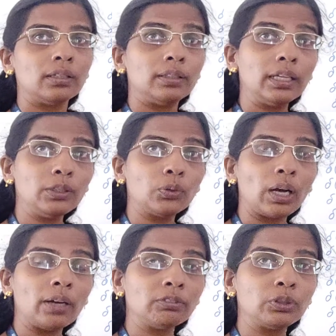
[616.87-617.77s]
Then you
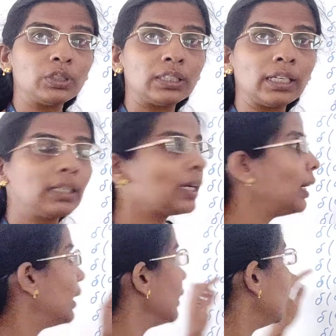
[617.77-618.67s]
have to check
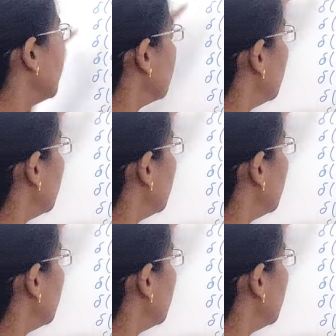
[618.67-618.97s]
in